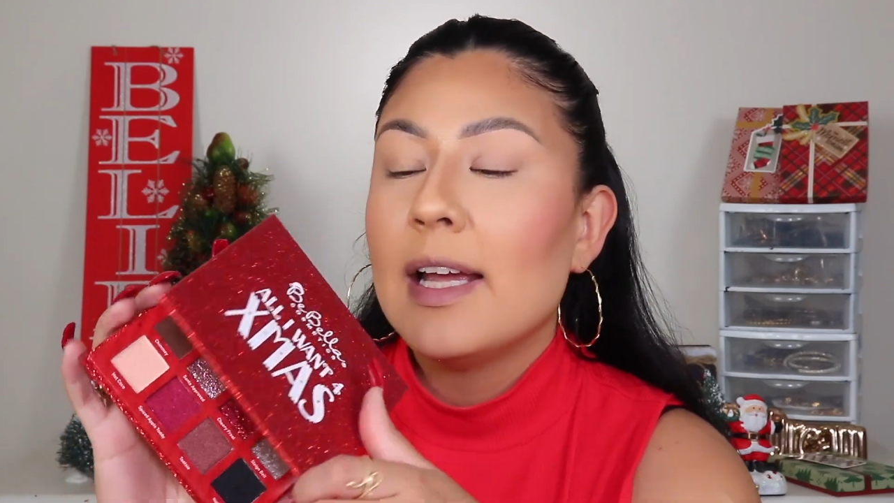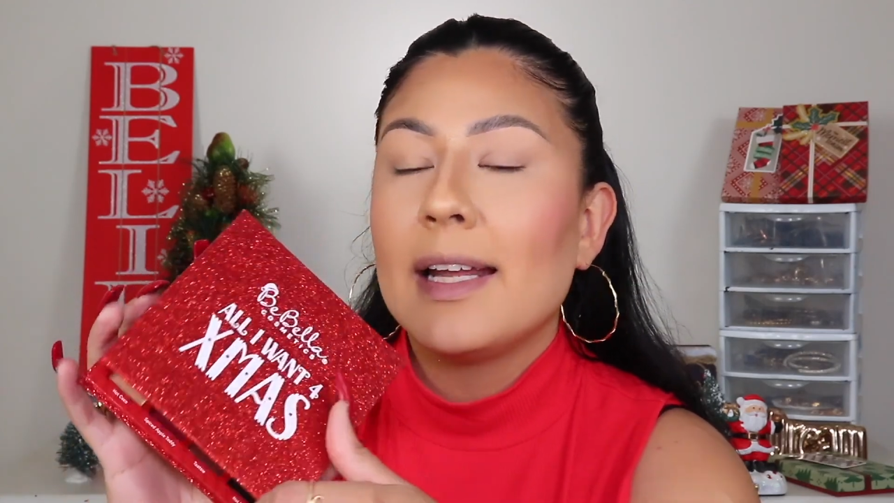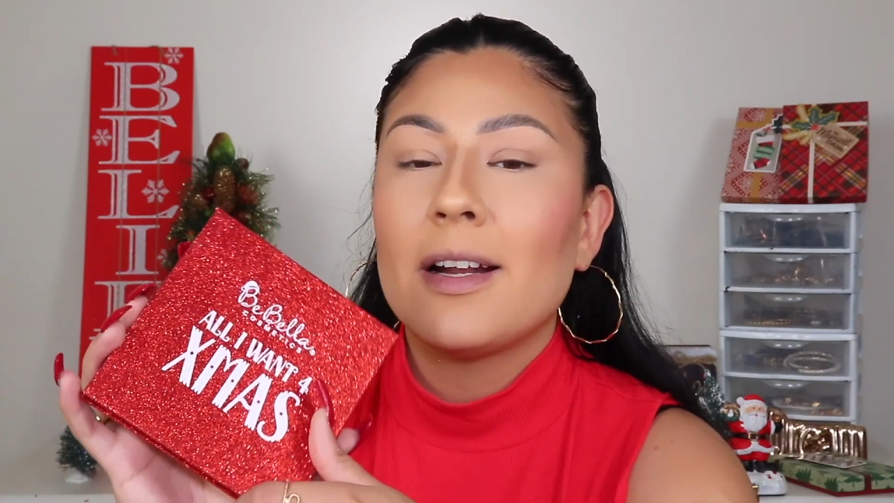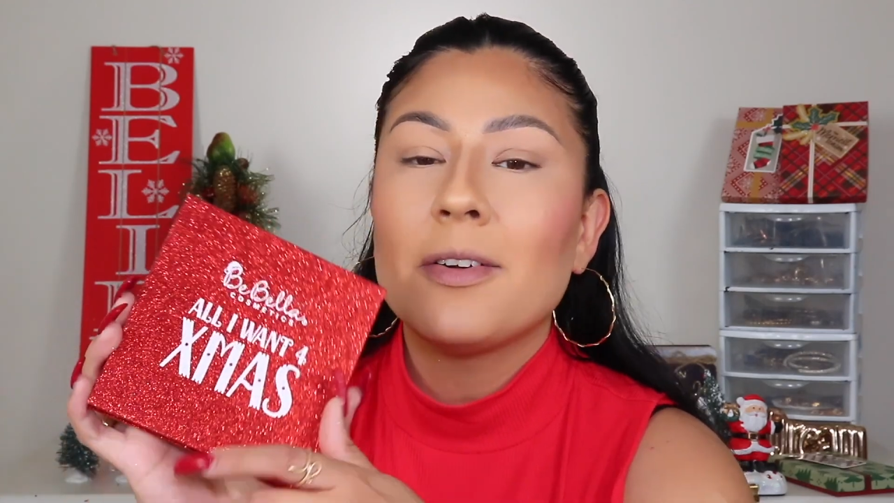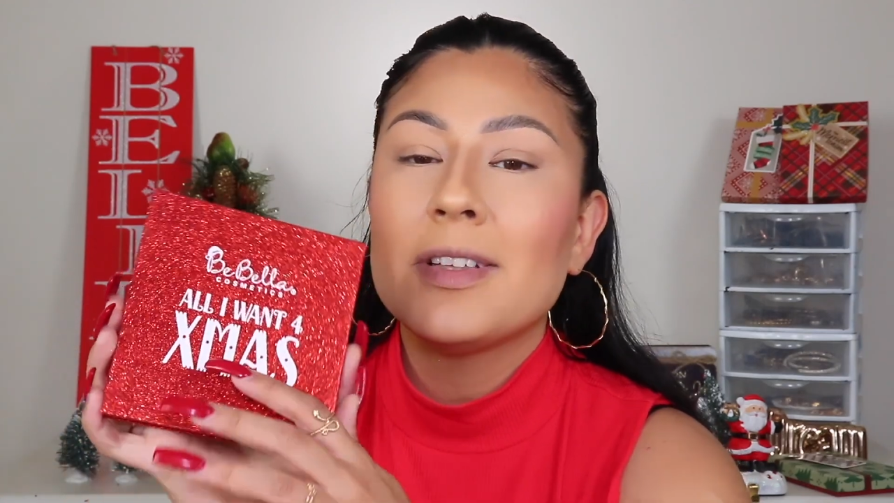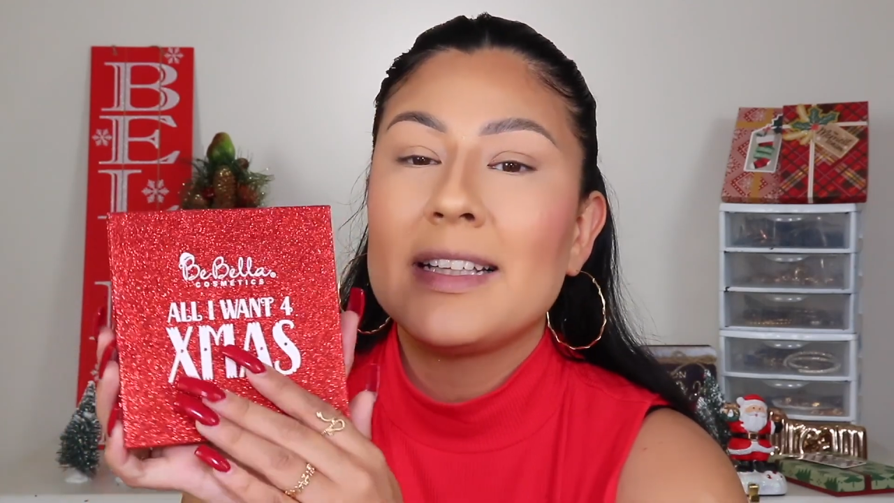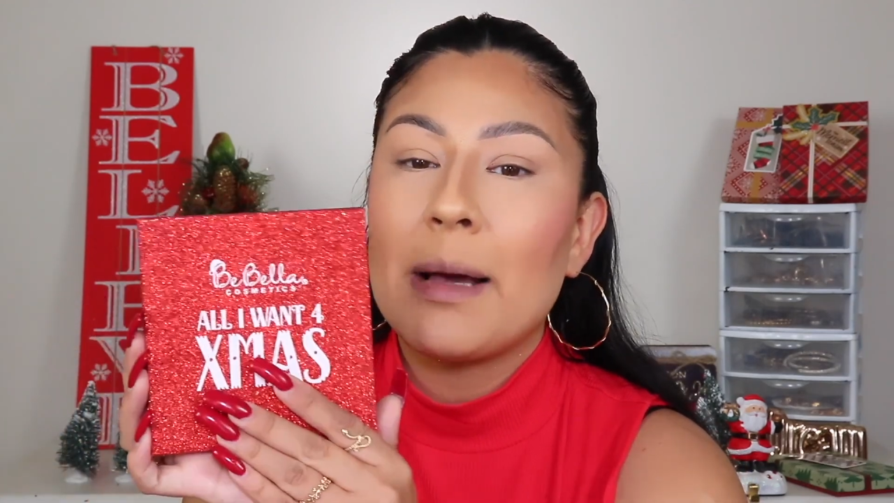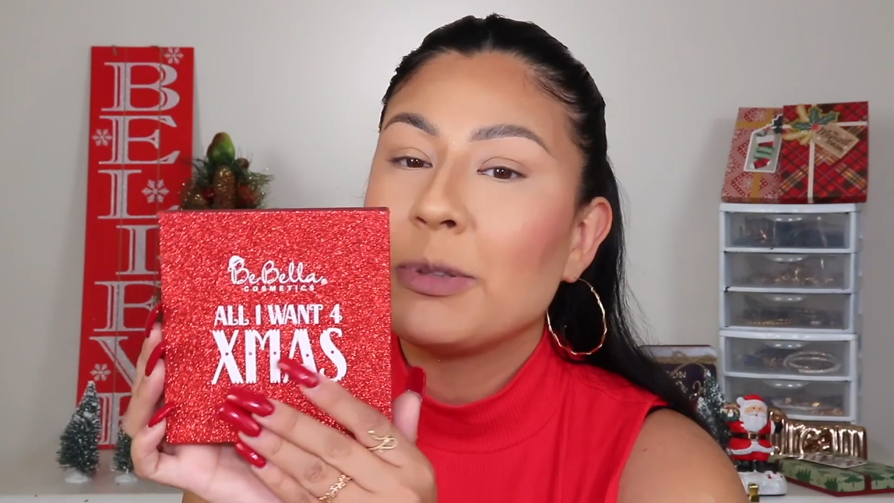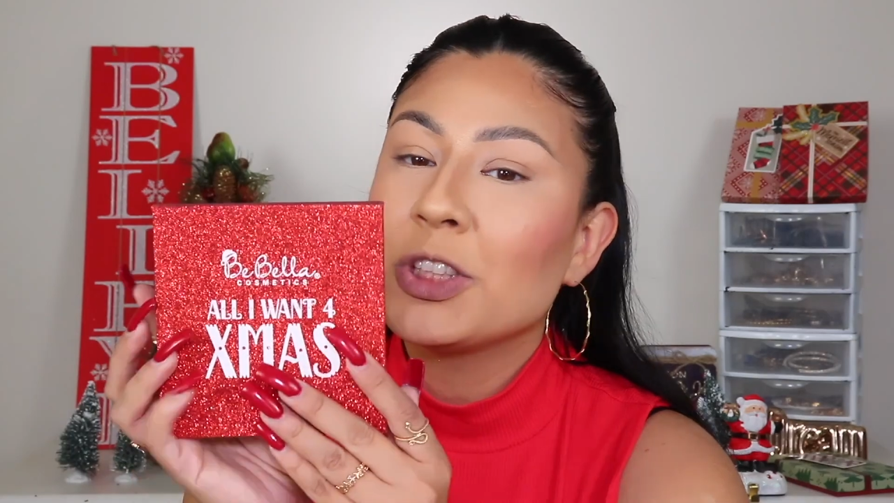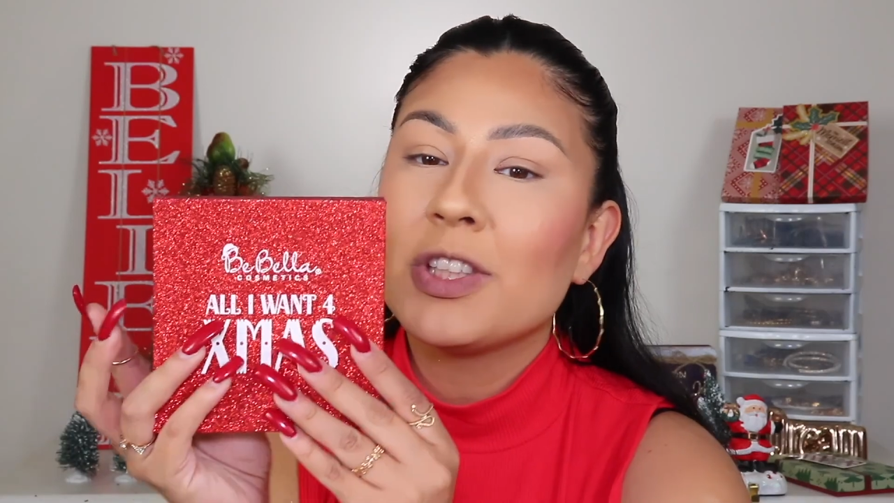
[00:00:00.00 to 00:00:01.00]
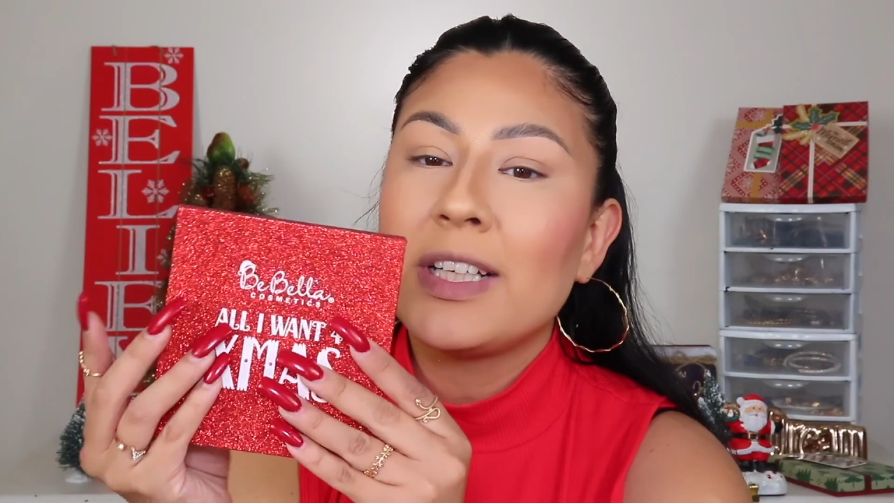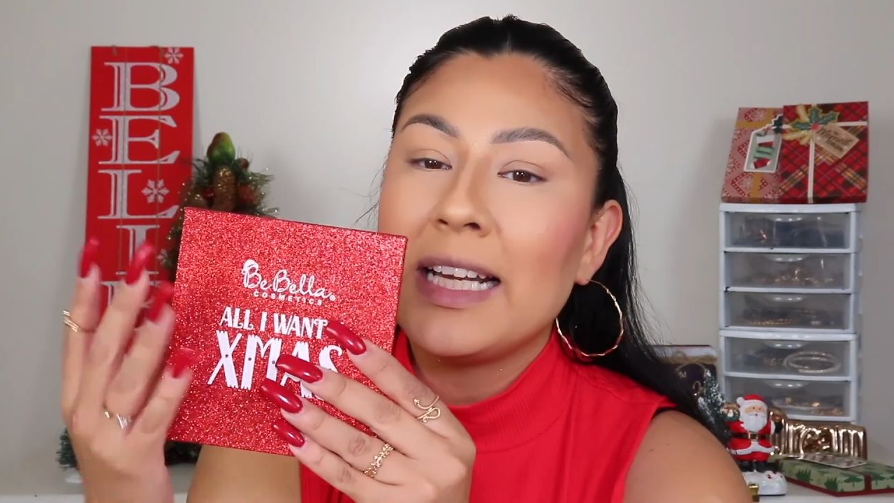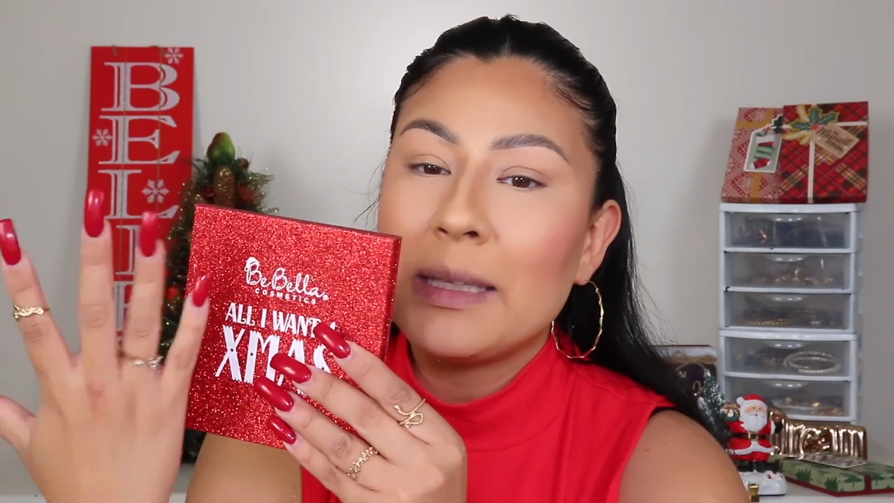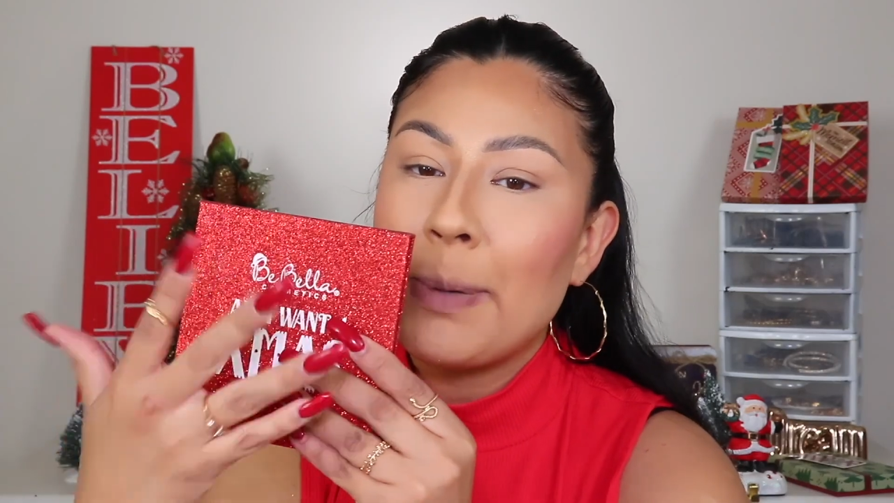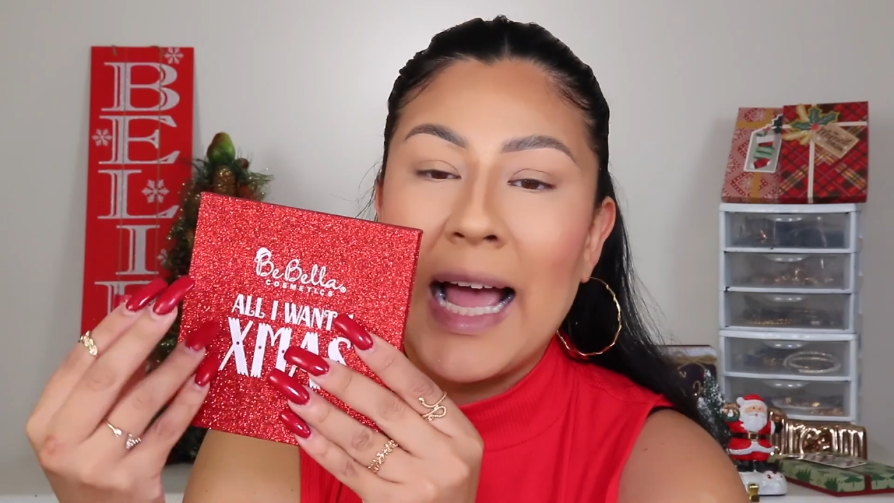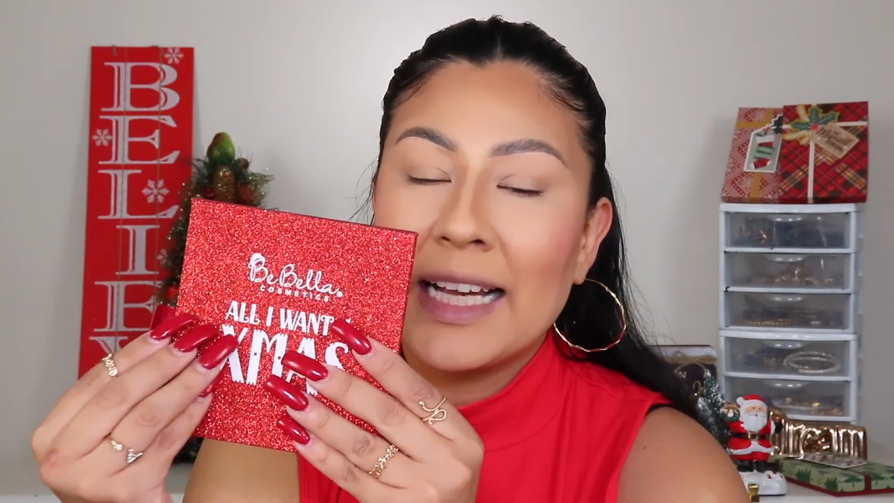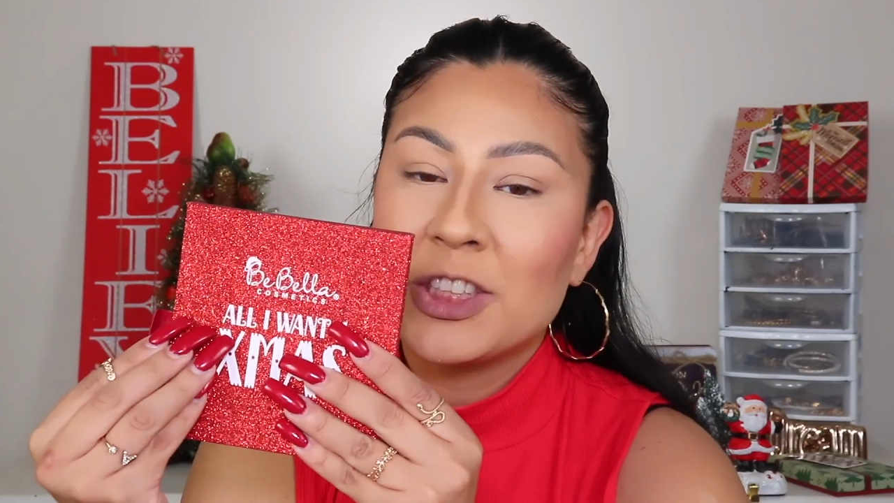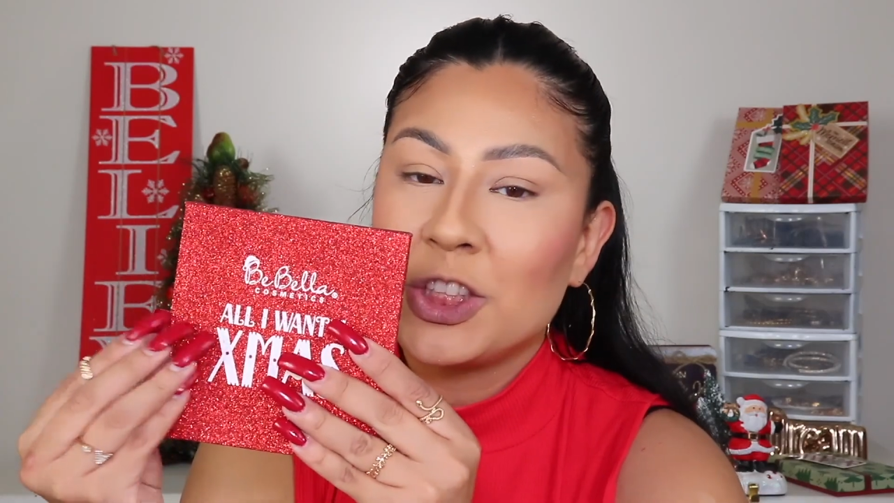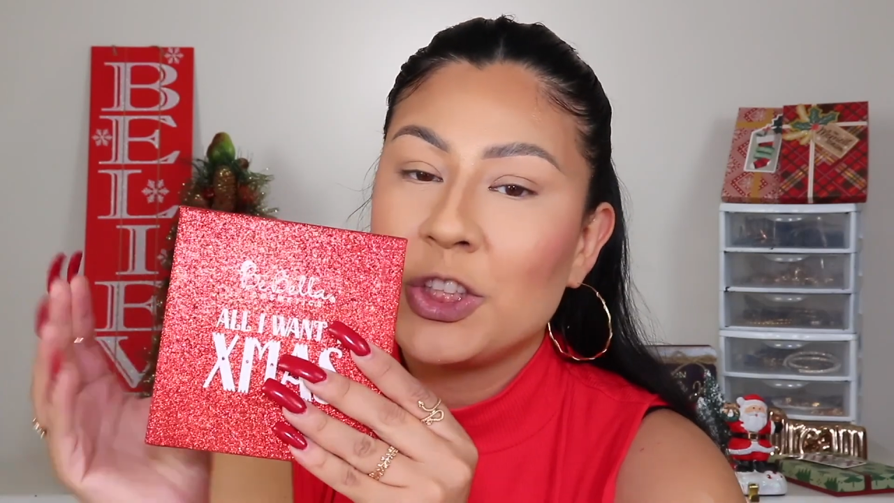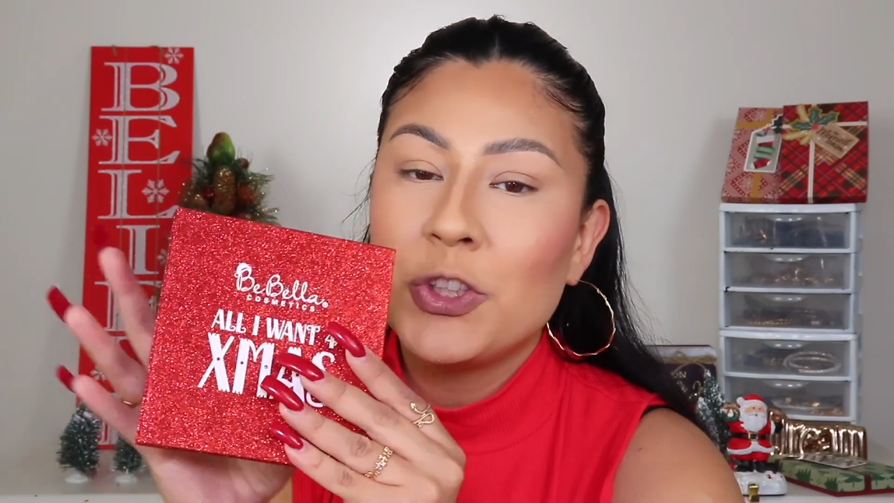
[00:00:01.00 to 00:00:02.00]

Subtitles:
And not only that, but just looking at the packaging,